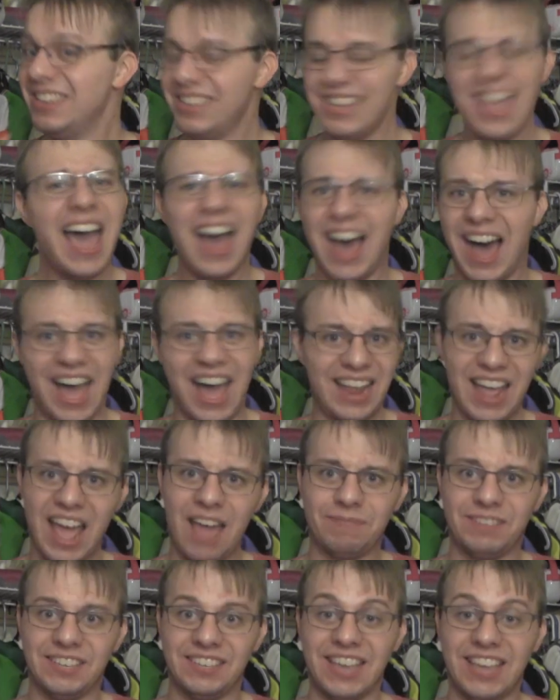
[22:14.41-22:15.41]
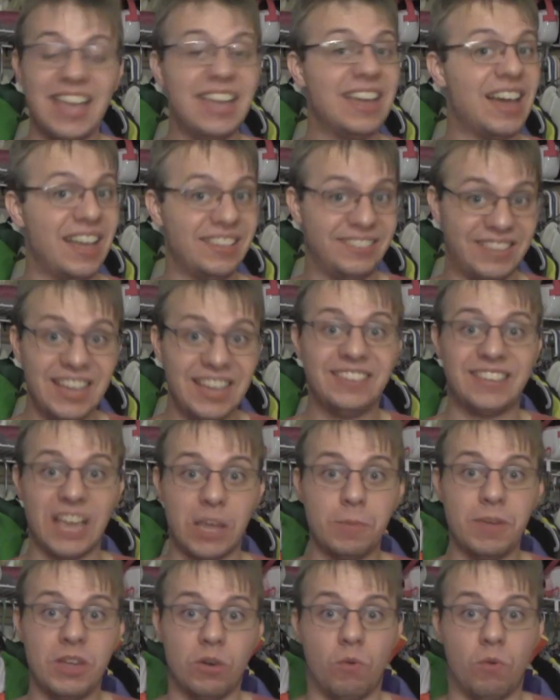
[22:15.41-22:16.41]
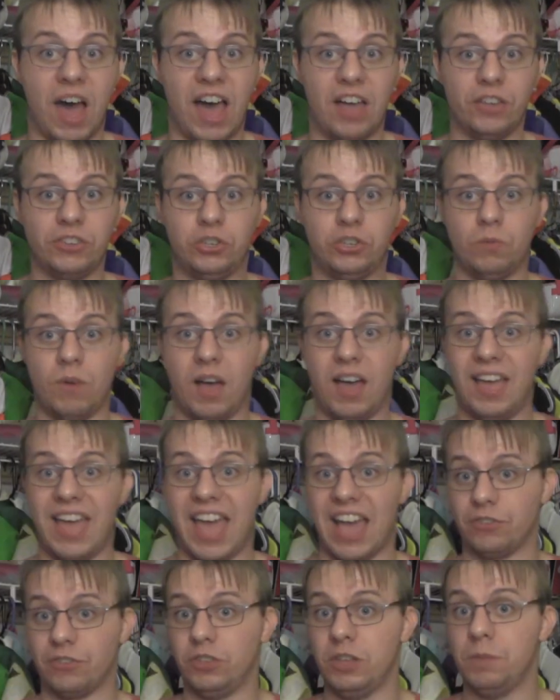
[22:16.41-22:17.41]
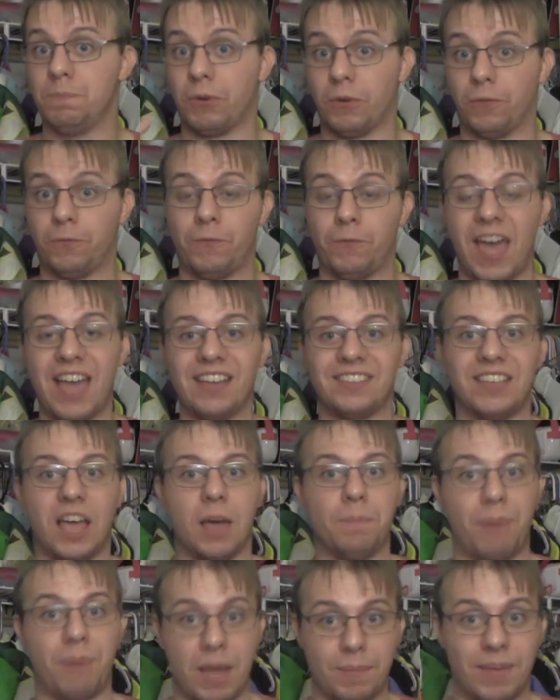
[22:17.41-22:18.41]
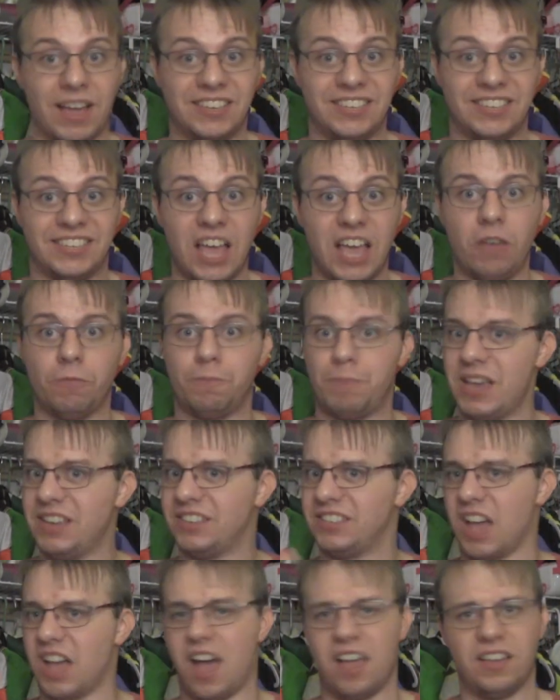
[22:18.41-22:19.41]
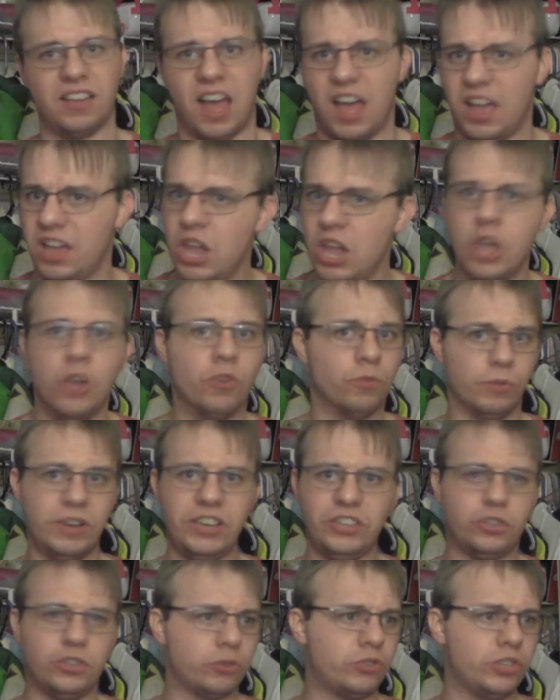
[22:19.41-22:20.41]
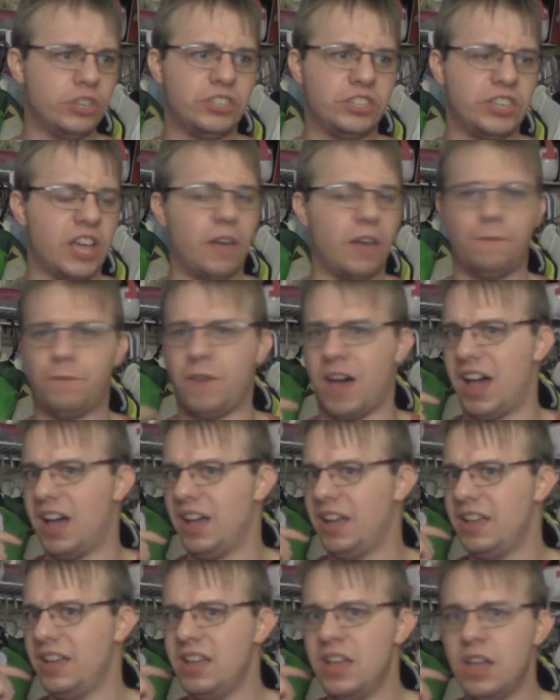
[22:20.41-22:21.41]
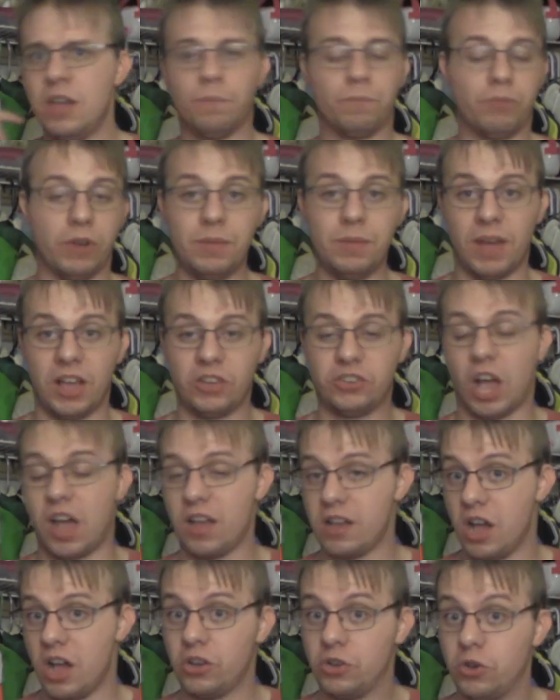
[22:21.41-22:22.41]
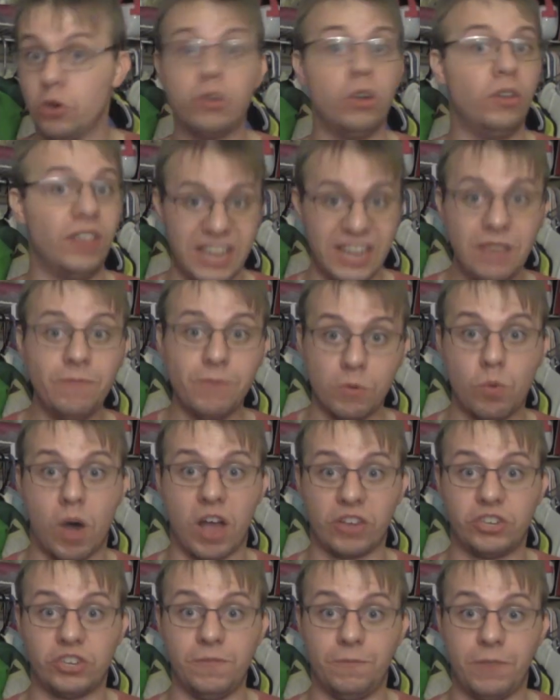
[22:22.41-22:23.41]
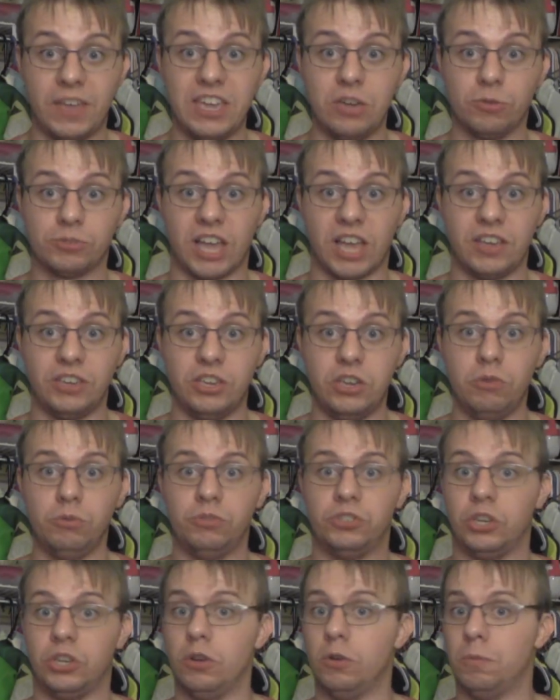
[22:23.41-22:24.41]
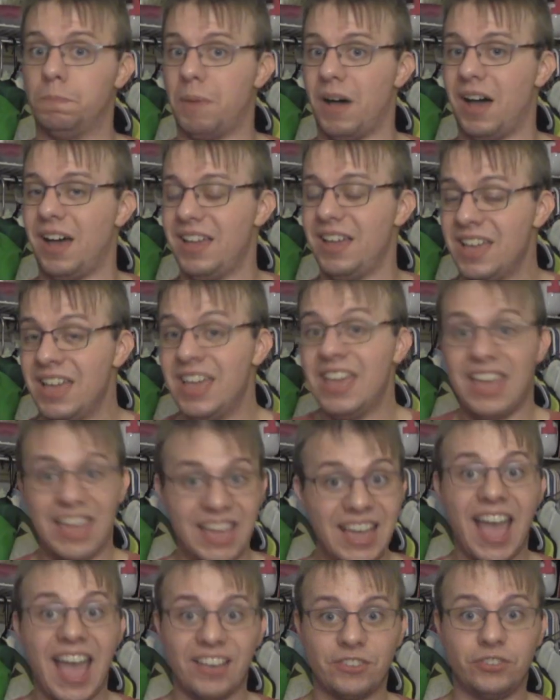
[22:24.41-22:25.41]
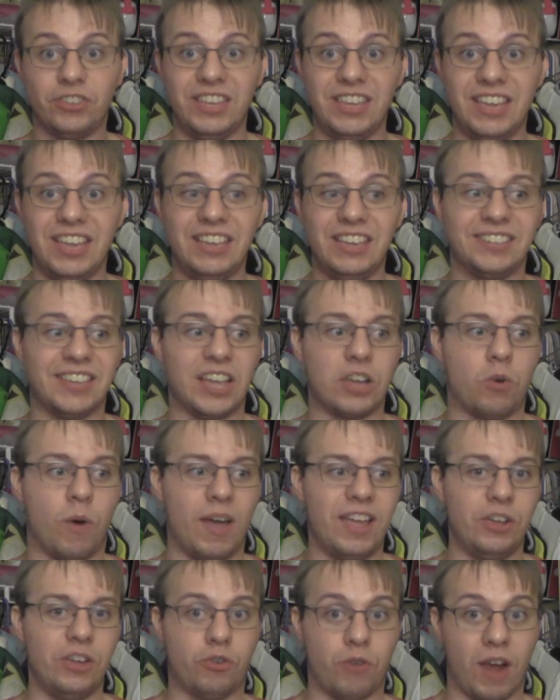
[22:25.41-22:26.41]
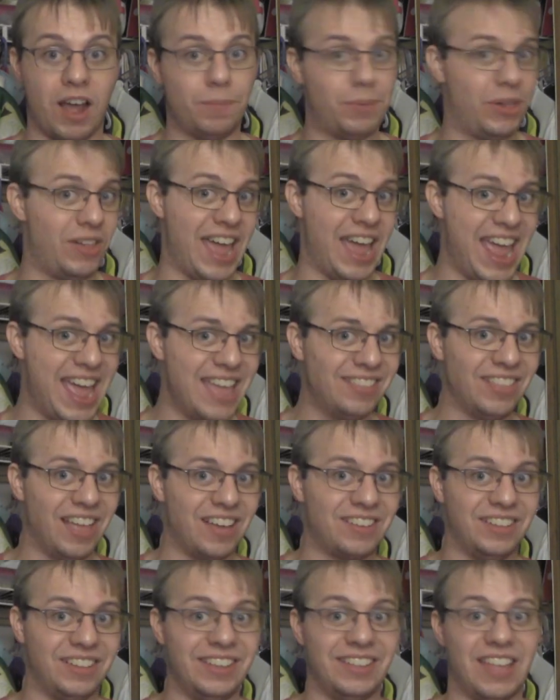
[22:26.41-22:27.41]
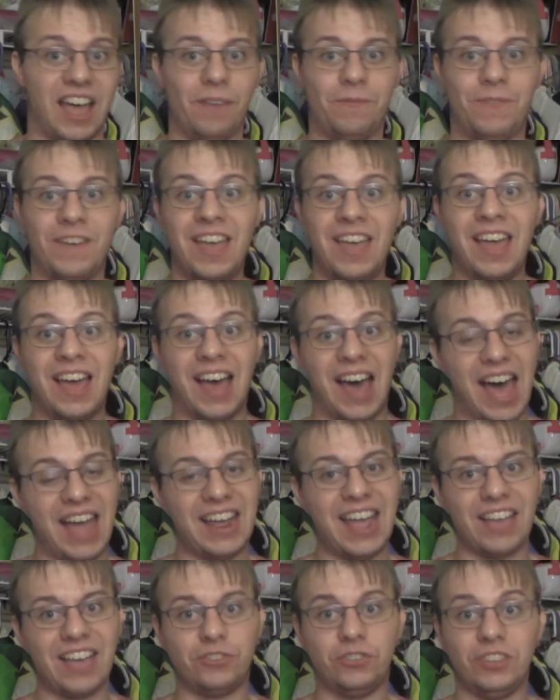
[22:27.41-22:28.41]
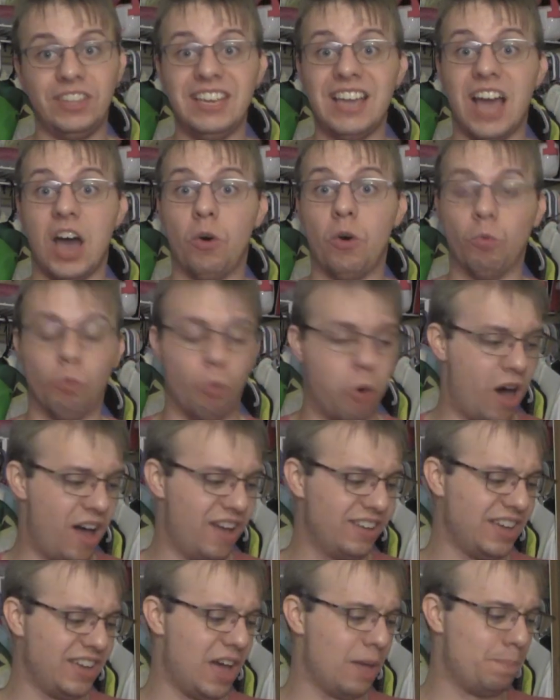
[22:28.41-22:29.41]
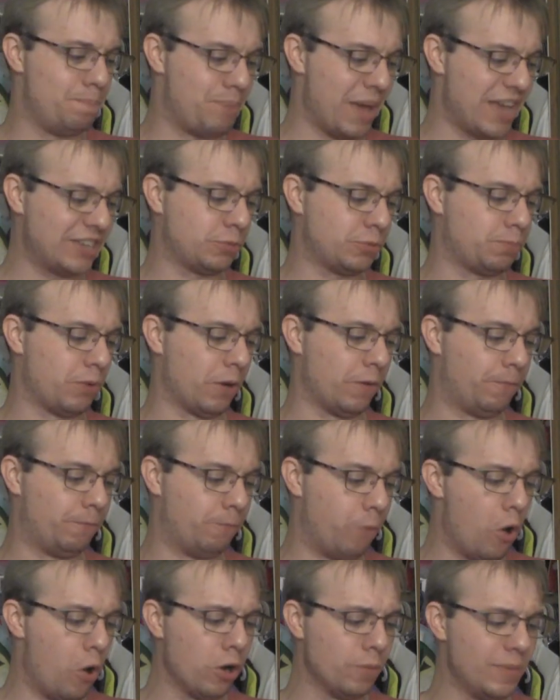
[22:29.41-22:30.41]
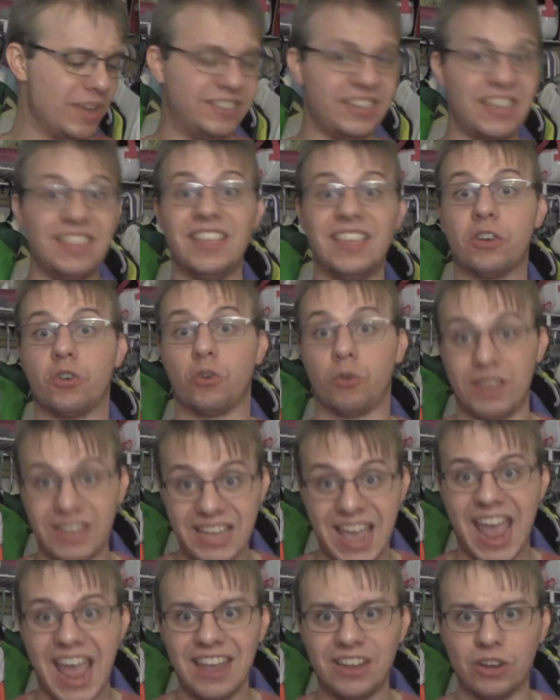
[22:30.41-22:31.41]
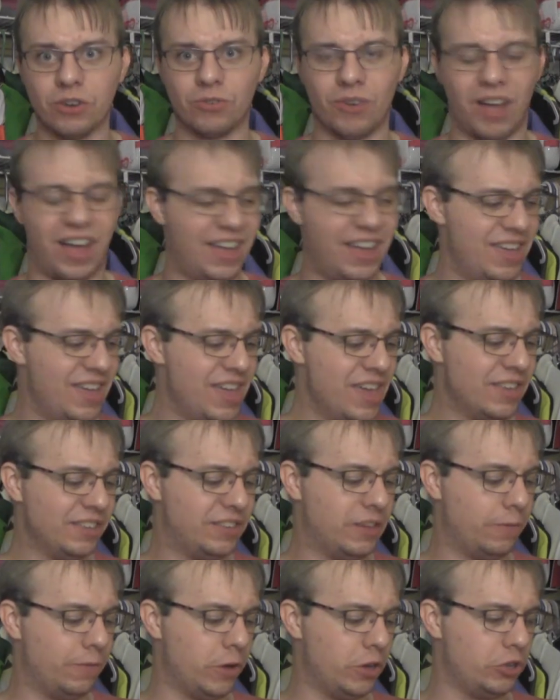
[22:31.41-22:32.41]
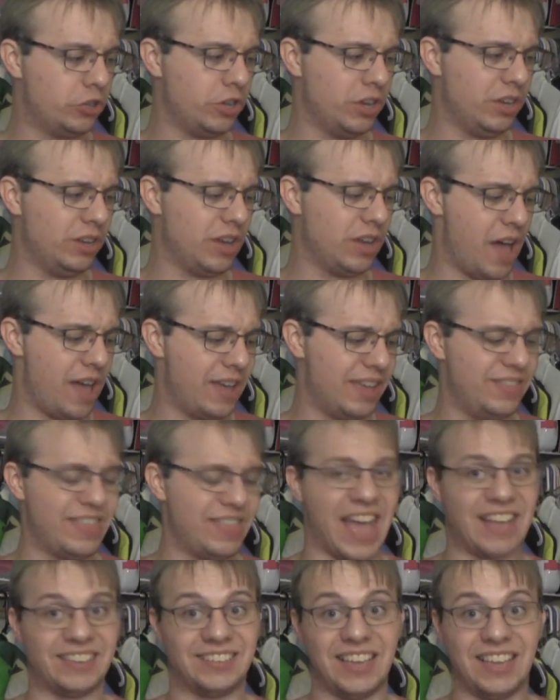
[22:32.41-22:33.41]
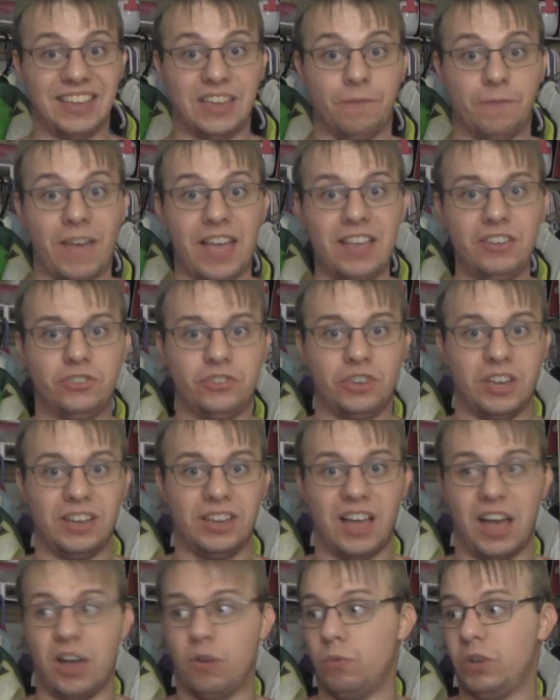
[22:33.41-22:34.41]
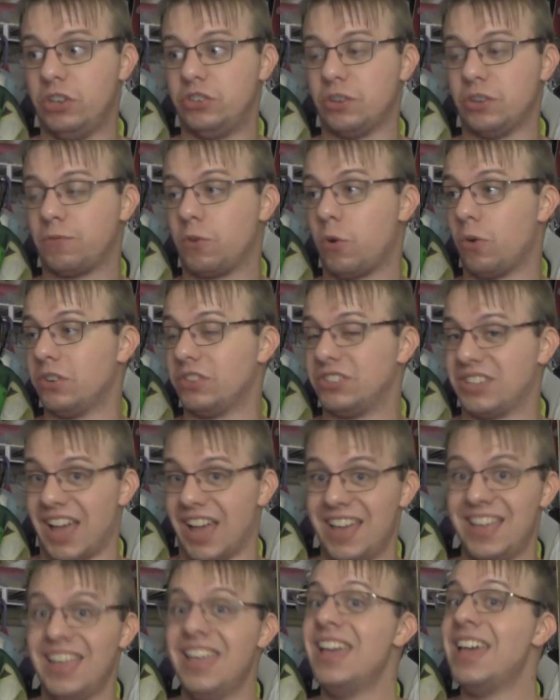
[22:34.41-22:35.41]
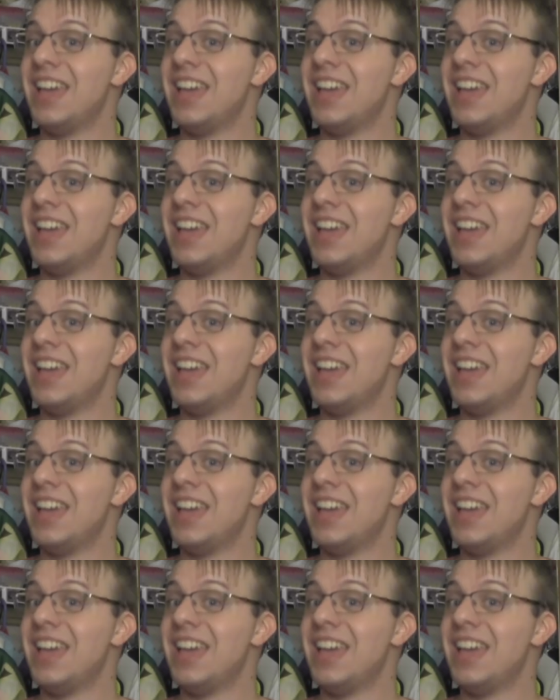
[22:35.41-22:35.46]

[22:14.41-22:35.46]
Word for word: yeah, I have to say, uh, did take me a while to uh, actually perfect uh, by myself based on uh, research and stuff, uh, pretty much on uh, Google, and even watching videos on YouTube, but it actually is uh, quite incredible, and luckily enough, I actually uh, won a Best Performance in the Creator uh, Division uh, in that said convention, uh, which of course uh,